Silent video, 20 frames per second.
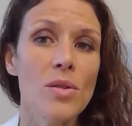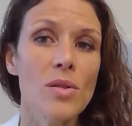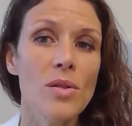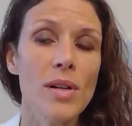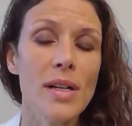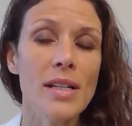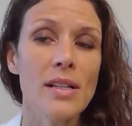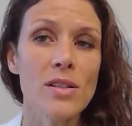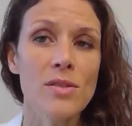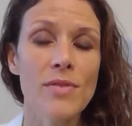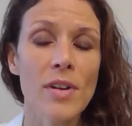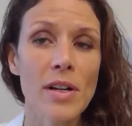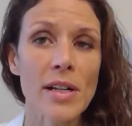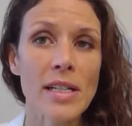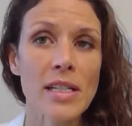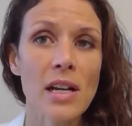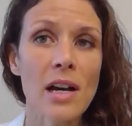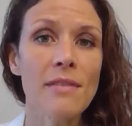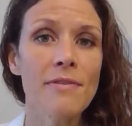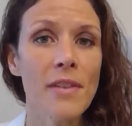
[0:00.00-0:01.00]
It is very
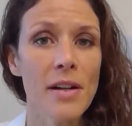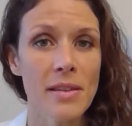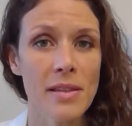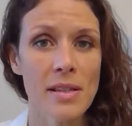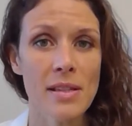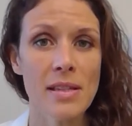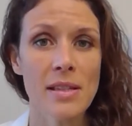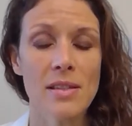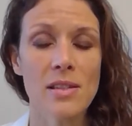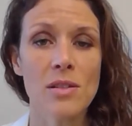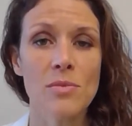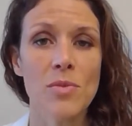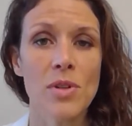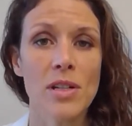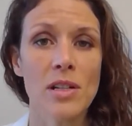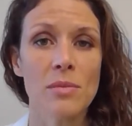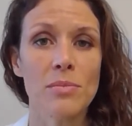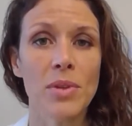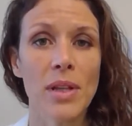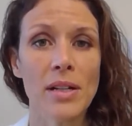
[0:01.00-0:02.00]
tough on the system when
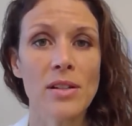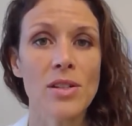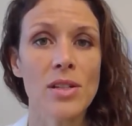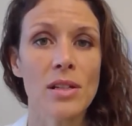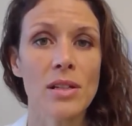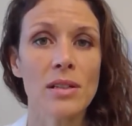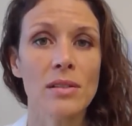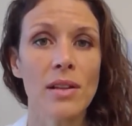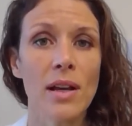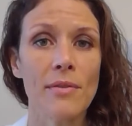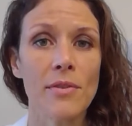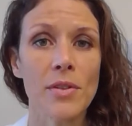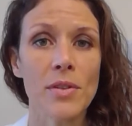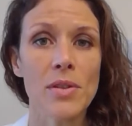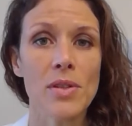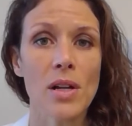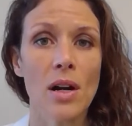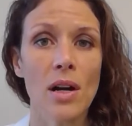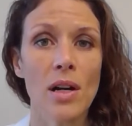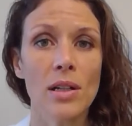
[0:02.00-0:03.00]
your blood sugar
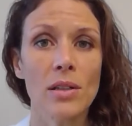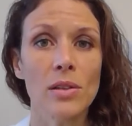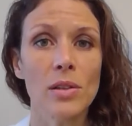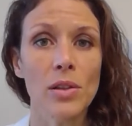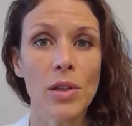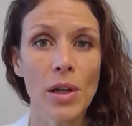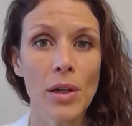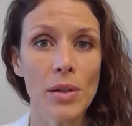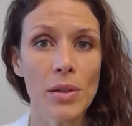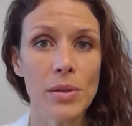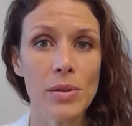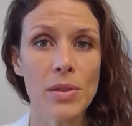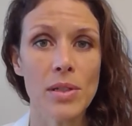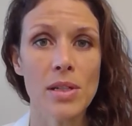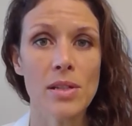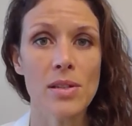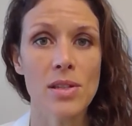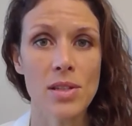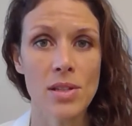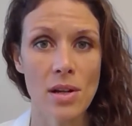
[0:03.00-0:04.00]
levels are low to
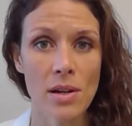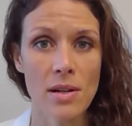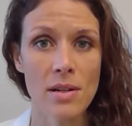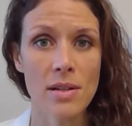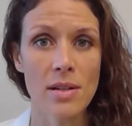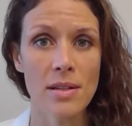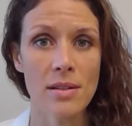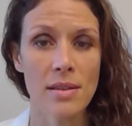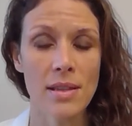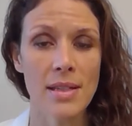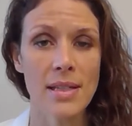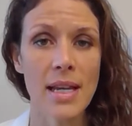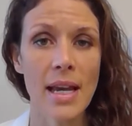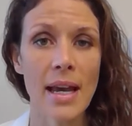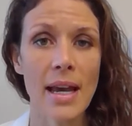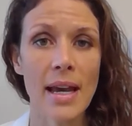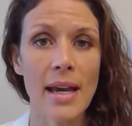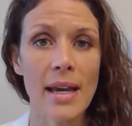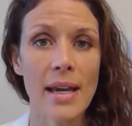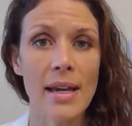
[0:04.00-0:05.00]
start the
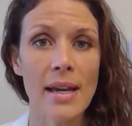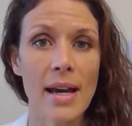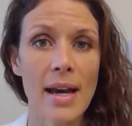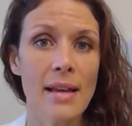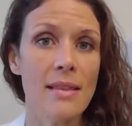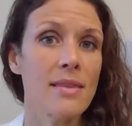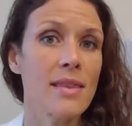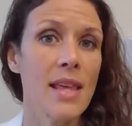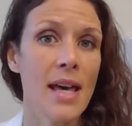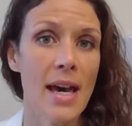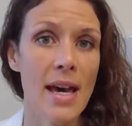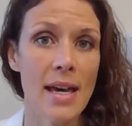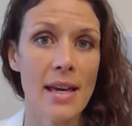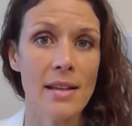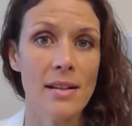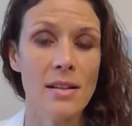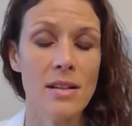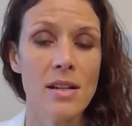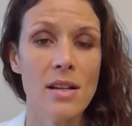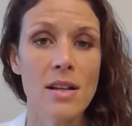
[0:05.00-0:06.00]
day, and
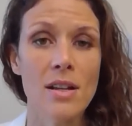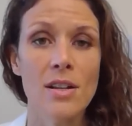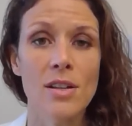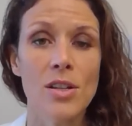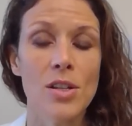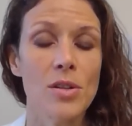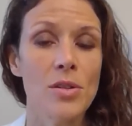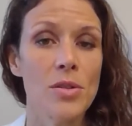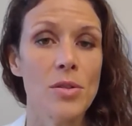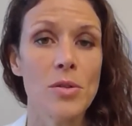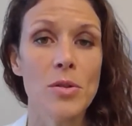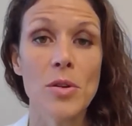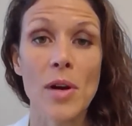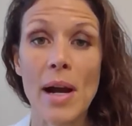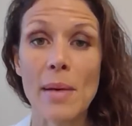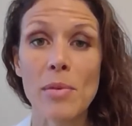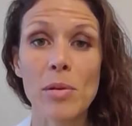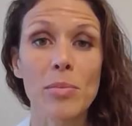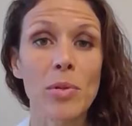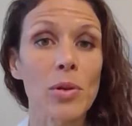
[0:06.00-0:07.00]
then you
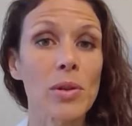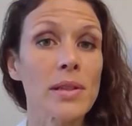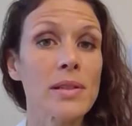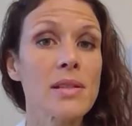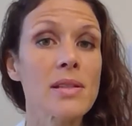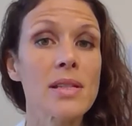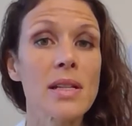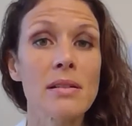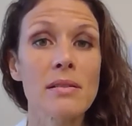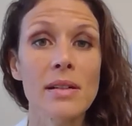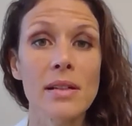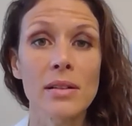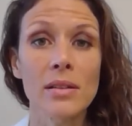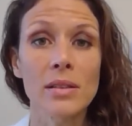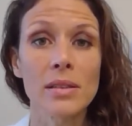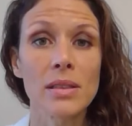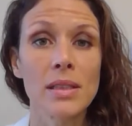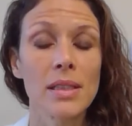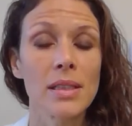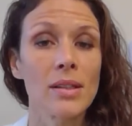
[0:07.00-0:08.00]
grab a bowl of
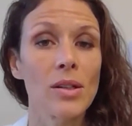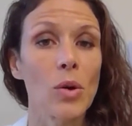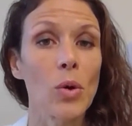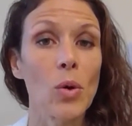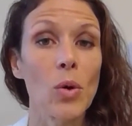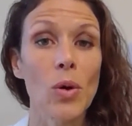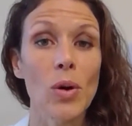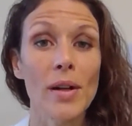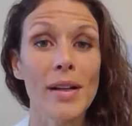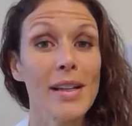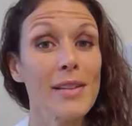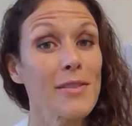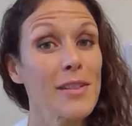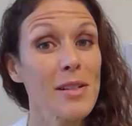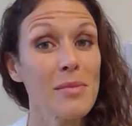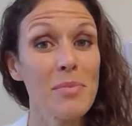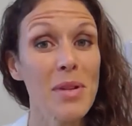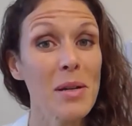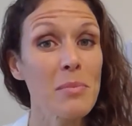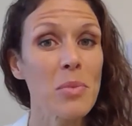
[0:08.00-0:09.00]
cereal, or even a
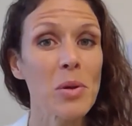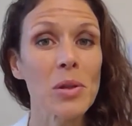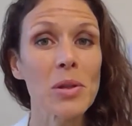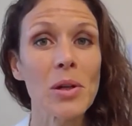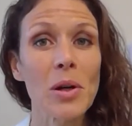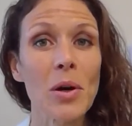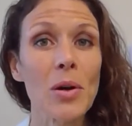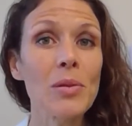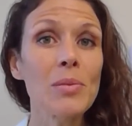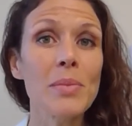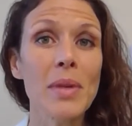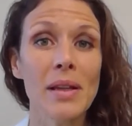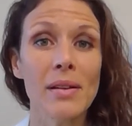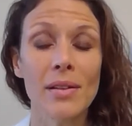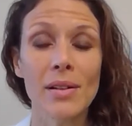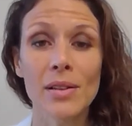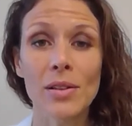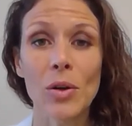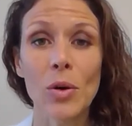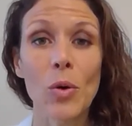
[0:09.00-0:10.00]
big bowl of
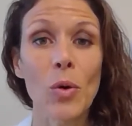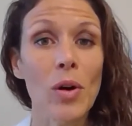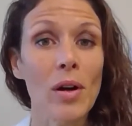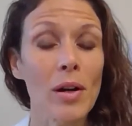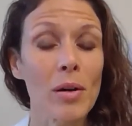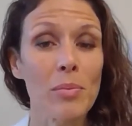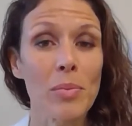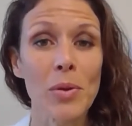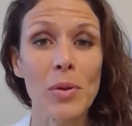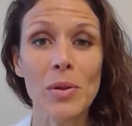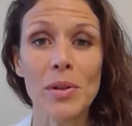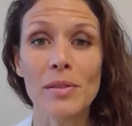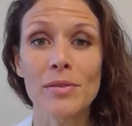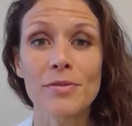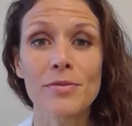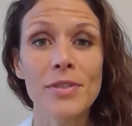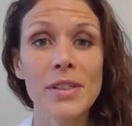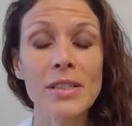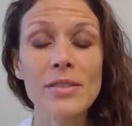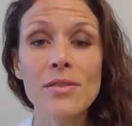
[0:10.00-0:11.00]
oatmeal, or a bowl of
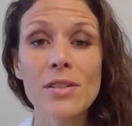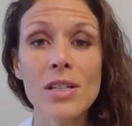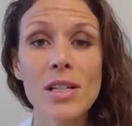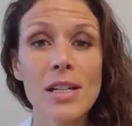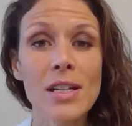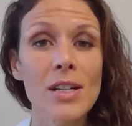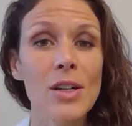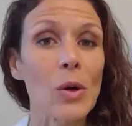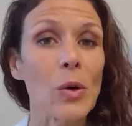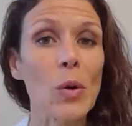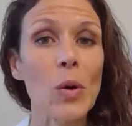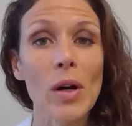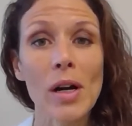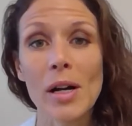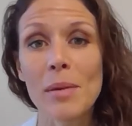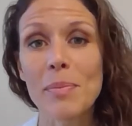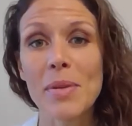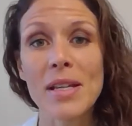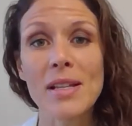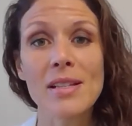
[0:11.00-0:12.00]
fruit, or
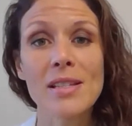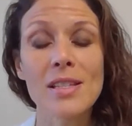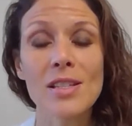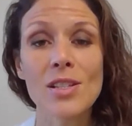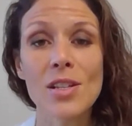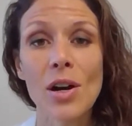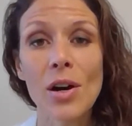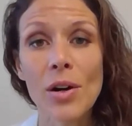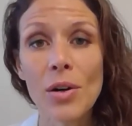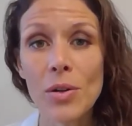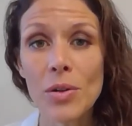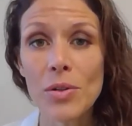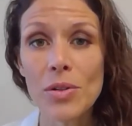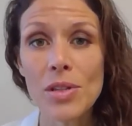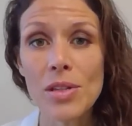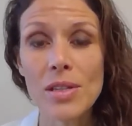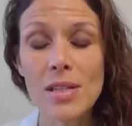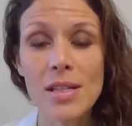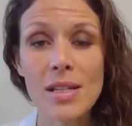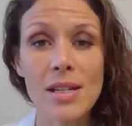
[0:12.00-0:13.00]
a piece of
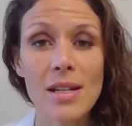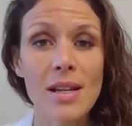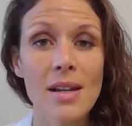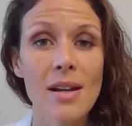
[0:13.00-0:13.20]
toast.